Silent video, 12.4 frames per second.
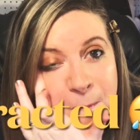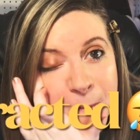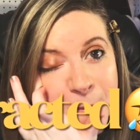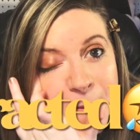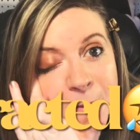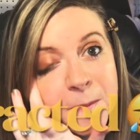
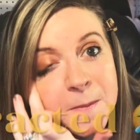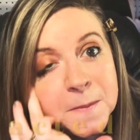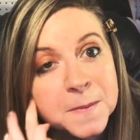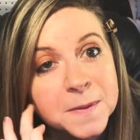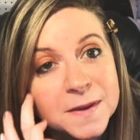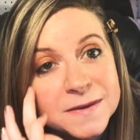Oh,
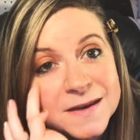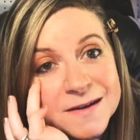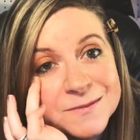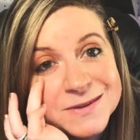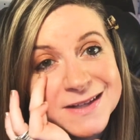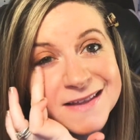
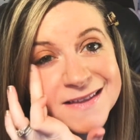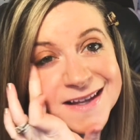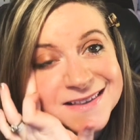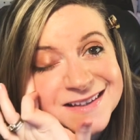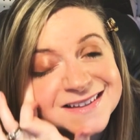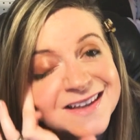that, was that
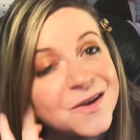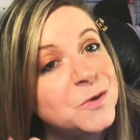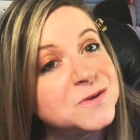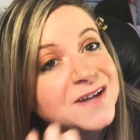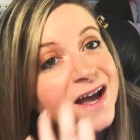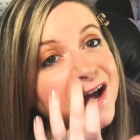like this the
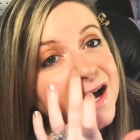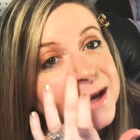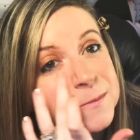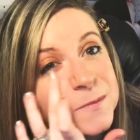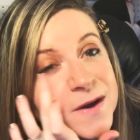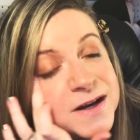whole time?
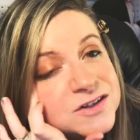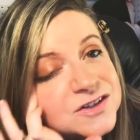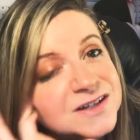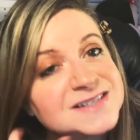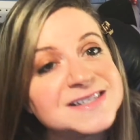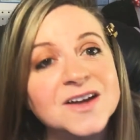Why didn't you
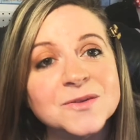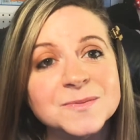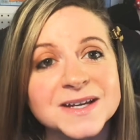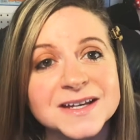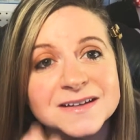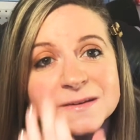guys tell
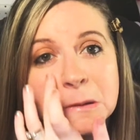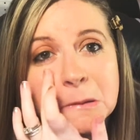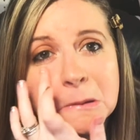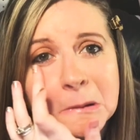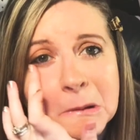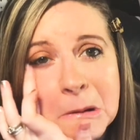me?
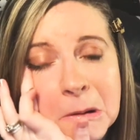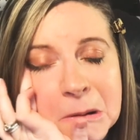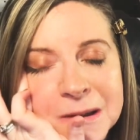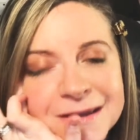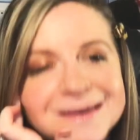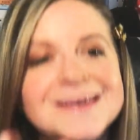Oh.
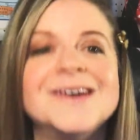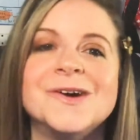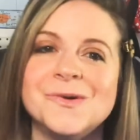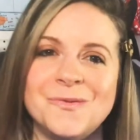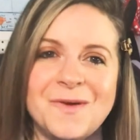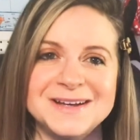
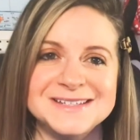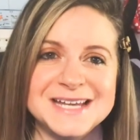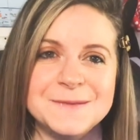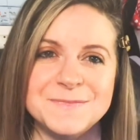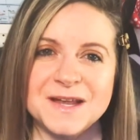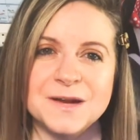One
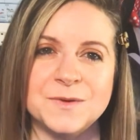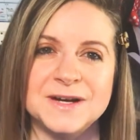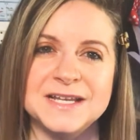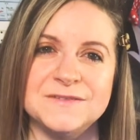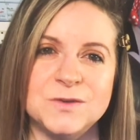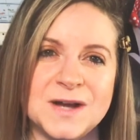tip that I want to
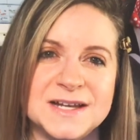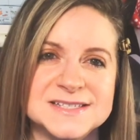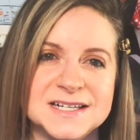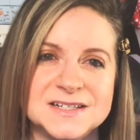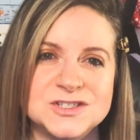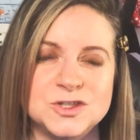give you guys
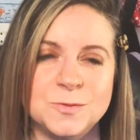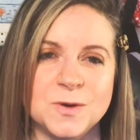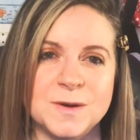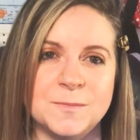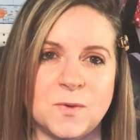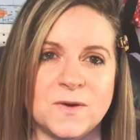that is super
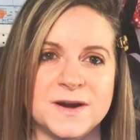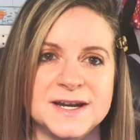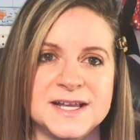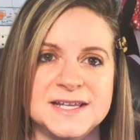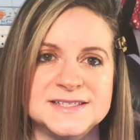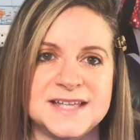
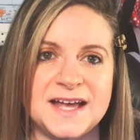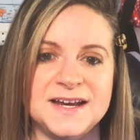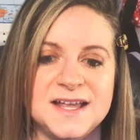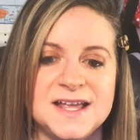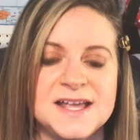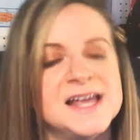important is that
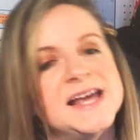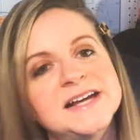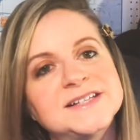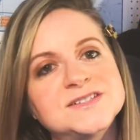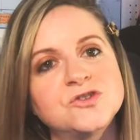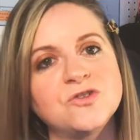
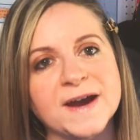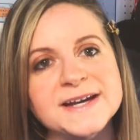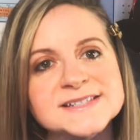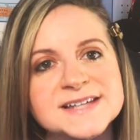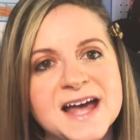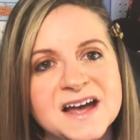it's
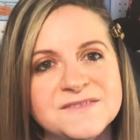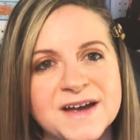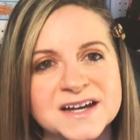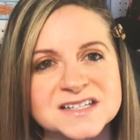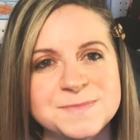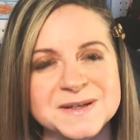great to have
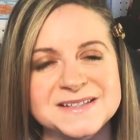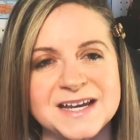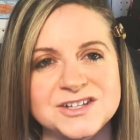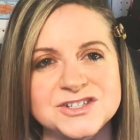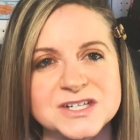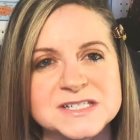
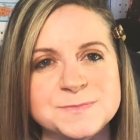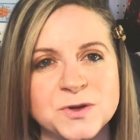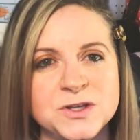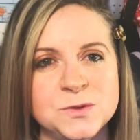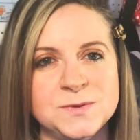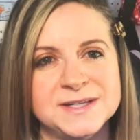expectations,
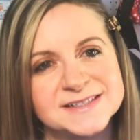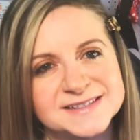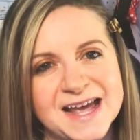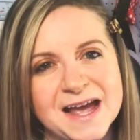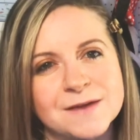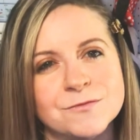but you need to
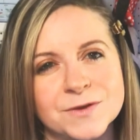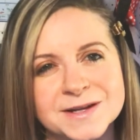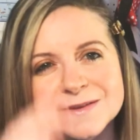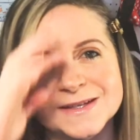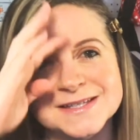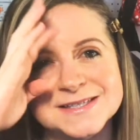have
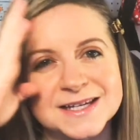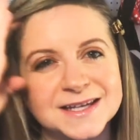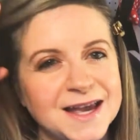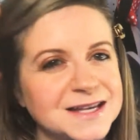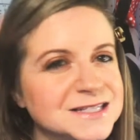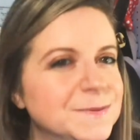realistic
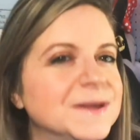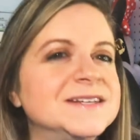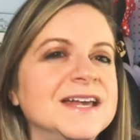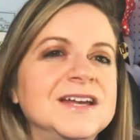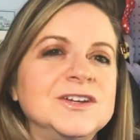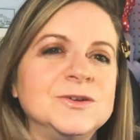
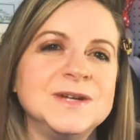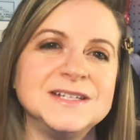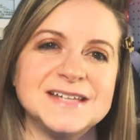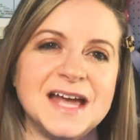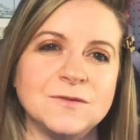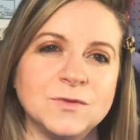expecta- you need
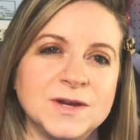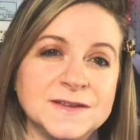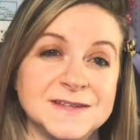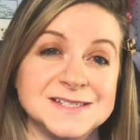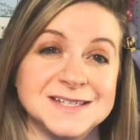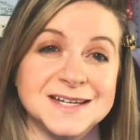to have
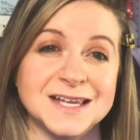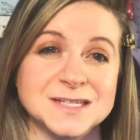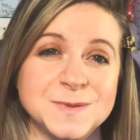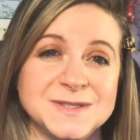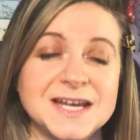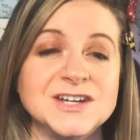realistic
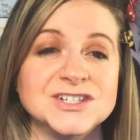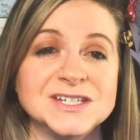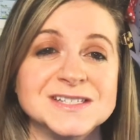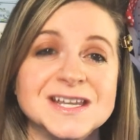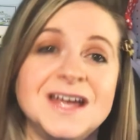expectations